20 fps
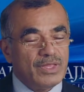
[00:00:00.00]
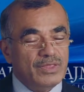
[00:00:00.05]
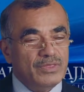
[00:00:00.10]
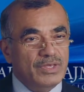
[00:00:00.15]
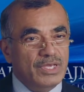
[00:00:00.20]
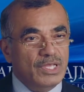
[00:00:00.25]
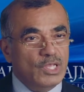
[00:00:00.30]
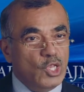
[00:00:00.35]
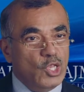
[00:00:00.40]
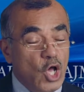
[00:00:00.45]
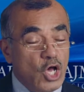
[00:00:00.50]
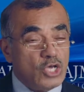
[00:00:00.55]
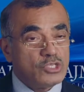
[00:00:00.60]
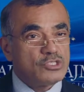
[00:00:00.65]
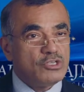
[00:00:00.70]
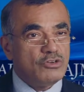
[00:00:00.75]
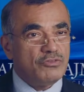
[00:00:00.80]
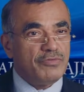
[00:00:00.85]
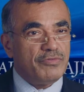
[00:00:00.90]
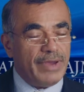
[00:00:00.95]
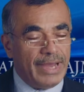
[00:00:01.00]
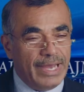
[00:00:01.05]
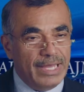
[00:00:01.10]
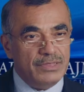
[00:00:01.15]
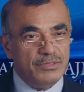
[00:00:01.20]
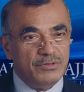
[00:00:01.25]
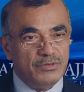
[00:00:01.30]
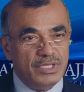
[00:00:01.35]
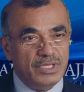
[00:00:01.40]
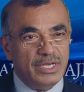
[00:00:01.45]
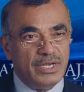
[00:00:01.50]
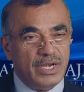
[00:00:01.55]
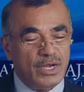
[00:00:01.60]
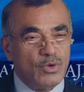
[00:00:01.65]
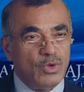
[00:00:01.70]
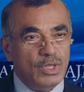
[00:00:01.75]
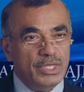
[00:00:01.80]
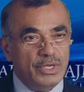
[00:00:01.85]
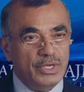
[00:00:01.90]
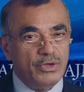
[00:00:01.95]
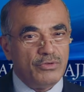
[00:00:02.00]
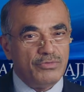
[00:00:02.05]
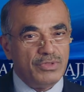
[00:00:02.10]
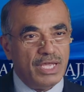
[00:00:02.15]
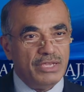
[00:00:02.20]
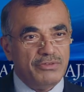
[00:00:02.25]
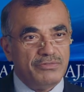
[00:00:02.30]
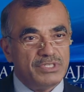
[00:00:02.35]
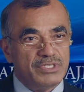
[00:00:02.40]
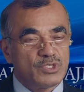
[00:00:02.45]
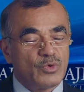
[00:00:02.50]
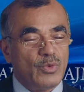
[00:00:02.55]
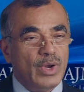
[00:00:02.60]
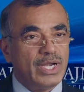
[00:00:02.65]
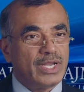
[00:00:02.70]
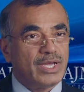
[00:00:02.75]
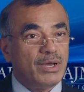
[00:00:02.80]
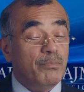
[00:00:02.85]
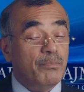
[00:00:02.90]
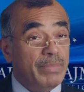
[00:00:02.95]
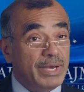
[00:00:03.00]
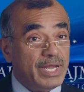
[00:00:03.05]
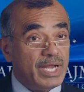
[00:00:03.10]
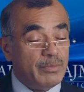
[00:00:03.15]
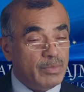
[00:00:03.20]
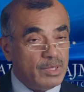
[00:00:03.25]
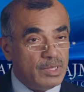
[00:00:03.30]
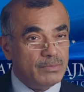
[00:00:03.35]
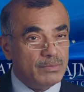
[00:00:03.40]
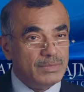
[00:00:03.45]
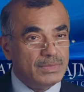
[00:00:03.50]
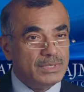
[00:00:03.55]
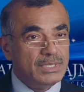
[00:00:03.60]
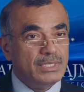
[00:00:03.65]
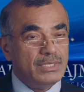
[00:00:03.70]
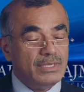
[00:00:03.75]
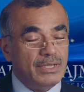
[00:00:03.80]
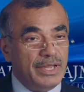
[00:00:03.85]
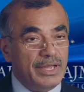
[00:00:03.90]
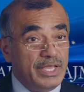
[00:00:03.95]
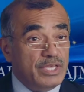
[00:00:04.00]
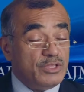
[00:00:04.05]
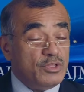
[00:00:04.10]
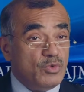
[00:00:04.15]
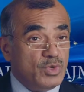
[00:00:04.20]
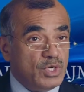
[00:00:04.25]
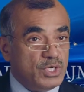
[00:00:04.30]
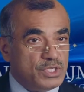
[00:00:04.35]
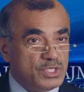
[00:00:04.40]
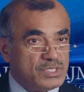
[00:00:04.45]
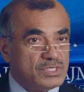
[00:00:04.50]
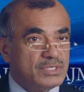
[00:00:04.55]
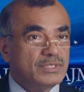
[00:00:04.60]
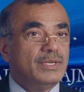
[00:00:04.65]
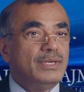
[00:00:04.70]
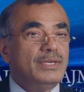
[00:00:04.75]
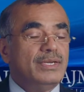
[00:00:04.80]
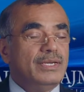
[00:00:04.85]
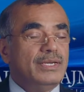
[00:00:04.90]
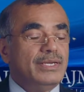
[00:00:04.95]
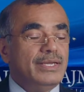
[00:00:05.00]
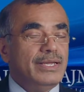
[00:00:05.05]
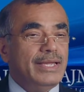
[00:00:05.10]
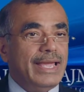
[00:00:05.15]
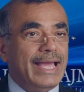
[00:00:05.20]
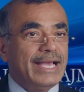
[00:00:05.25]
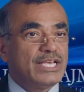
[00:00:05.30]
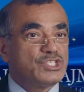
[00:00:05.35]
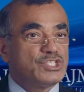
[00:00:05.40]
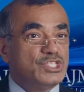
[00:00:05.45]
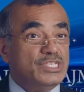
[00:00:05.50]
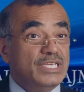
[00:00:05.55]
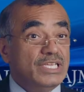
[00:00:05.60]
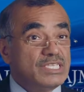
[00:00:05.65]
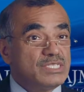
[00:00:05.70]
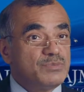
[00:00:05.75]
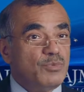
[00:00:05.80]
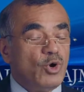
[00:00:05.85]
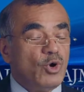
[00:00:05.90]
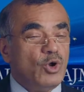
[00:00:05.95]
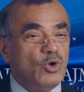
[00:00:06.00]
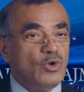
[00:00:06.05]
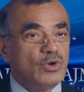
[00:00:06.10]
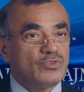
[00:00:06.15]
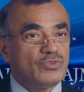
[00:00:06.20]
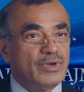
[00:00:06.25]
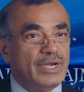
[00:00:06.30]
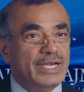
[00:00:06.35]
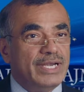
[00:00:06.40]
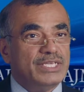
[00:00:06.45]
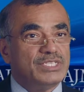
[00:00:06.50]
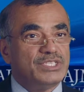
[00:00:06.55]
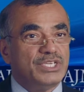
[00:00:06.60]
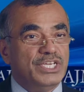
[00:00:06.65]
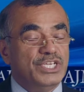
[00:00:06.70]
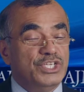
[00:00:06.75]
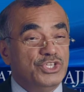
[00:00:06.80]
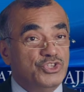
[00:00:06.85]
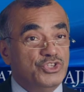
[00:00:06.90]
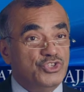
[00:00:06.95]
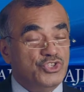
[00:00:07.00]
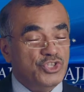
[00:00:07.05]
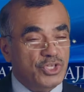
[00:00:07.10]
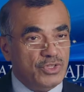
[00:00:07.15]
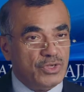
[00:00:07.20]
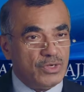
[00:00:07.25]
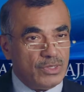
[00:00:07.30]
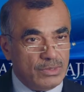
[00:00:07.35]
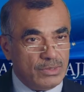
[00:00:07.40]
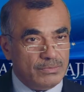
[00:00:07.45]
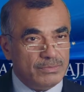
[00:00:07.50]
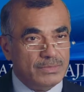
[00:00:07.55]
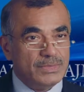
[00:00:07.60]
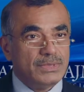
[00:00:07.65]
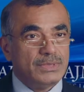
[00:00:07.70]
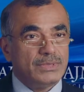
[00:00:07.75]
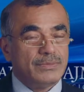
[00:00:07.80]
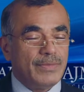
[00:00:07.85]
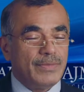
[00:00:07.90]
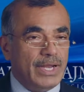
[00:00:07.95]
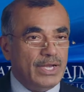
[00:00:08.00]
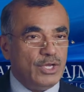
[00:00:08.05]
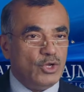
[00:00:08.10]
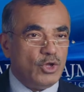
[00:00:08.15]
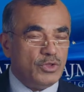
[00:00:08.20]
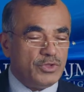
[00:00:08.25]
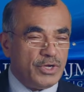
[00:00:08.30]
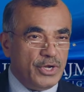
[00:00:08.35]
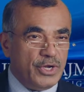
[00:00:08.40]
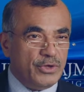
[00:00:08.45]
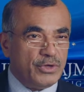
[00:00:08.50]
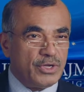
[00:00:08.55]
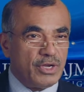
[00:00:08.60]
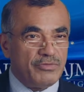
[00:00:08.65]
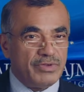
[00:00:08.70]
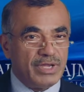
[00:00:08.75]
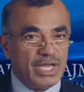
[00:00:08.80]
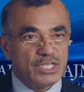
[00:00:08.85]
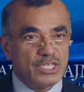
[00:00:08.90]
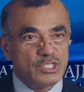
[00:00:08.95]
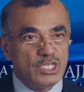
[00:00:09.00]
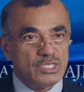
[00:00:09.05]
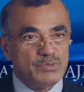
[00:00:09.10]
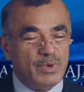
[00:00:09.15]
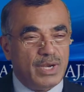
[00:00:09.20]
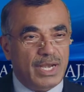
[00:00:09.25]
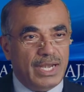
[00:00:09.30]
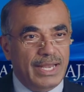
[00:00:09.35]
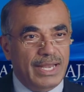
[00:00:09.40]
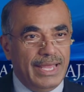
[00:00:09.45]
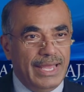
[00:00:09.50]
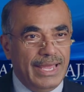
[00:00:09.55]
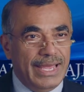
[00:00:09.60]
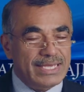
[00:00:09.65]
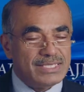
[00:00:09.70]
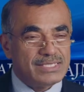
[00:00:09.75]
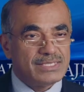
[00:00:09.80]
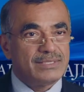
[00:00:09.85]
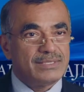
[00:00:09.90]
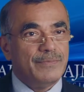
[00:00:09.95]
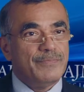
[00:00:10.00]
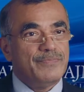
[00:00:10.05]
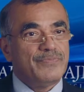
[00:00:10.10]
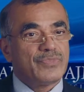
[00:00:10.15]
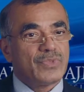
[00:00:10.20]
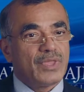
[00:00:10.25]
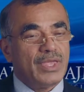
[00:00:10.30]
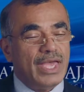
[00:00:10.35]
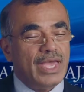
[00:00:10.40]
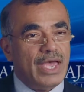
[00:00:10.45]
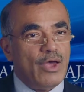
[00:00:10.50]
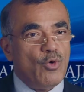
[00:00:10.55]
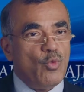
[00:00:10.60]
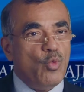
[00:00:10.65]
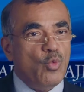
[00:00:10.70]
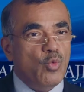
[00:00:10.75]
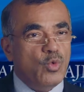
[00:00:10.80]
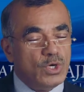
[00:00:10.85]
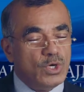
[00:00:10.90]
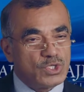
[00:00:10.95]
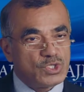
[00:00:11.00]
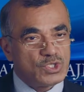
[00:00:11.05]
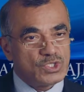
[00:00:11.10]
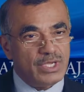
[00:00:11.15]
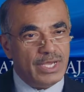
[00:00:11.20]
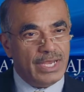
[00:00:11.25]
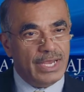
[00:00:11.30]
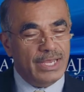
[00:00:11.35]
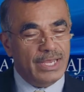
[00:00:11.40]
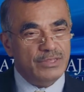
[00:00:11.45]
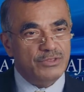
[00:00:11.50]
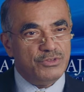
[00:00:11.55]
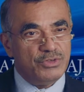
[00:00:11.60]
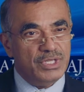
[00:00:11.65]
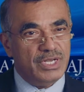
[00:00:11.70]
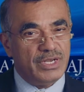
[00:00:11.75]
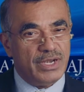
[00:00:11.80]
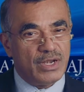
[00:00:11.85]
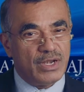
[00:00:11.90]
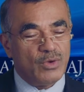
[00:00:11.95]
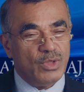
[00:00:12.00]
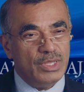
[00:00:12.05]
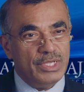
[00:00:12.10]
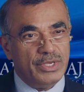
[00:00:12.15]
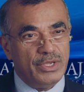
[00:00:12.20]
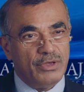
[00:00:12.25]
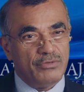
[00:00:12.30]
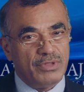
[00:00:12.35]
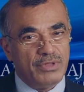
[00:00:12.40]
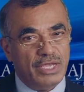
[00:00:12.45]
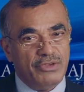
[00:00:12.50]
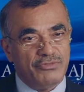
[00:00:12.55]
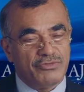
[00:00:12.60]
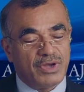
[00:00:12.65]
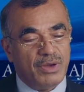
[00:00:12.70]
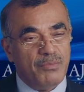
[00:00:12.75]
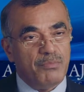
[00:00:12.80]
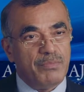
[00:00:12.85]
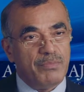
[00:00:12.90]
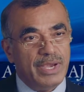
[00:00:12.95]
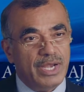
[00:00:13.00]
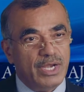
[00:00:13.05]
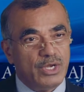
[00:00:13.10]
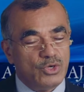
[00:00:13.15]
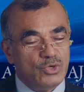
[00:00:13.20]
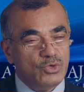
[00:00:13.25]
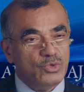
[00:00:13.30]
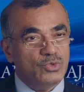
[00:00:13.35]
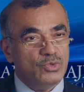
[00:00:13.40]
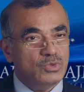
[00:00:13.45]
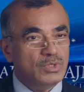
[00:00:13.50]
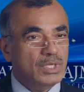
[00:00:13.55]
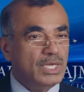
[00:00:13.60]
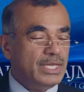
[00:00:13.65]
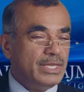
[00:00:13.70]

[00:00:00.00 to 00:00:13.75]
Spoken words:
the loss of health-related quality of life is quite comparable. In other words, axial spondyloarthritis in general and non-radiographic axial spine AS have worse health-related quality of life compared to